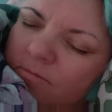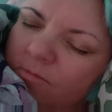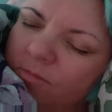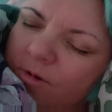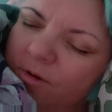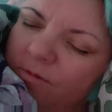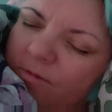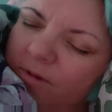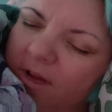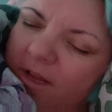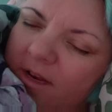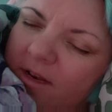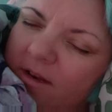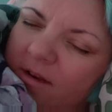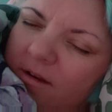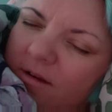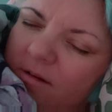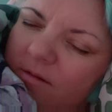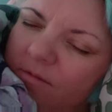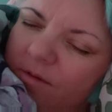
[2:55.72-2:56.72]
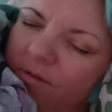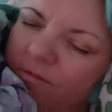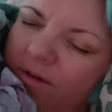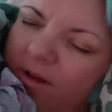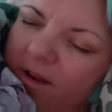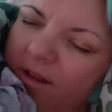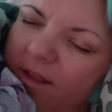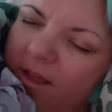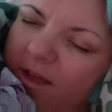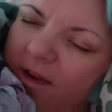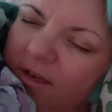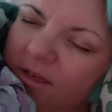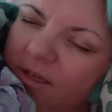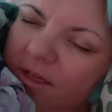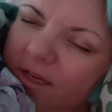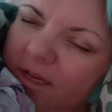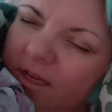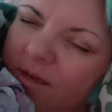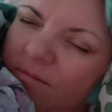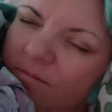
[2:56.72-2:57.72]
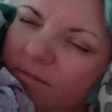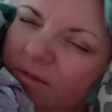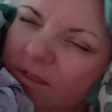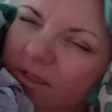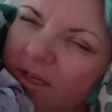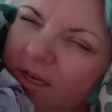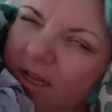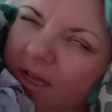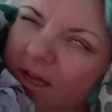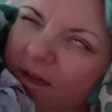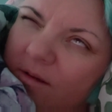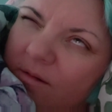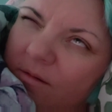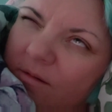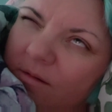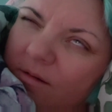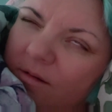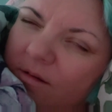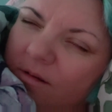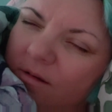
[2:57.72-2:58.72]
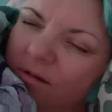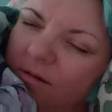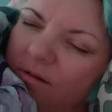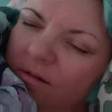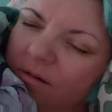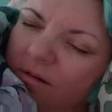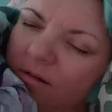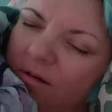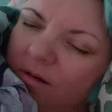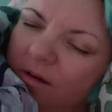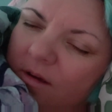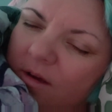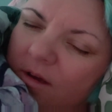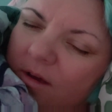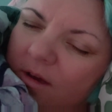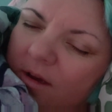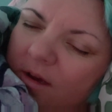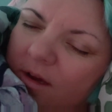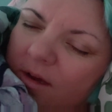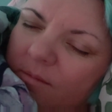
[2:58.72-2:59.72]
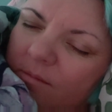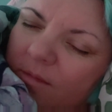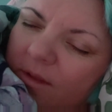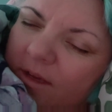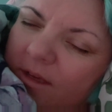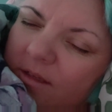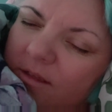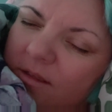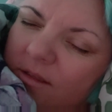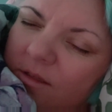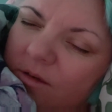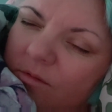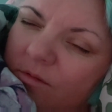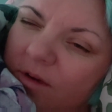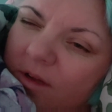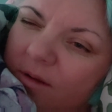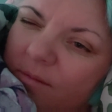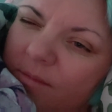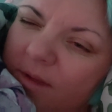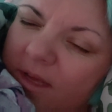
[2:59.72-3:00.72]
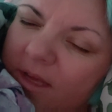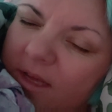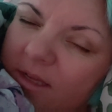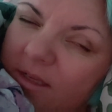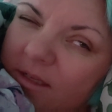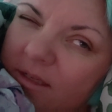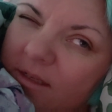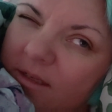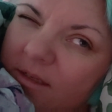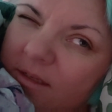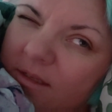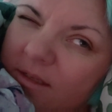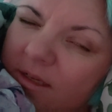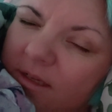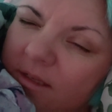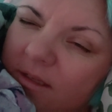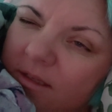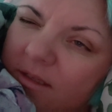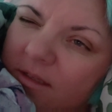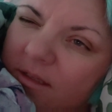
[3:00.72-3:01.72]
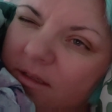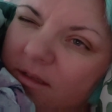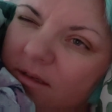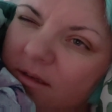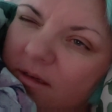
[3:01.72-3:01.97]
we read that to him today. I'm like so not making any sense.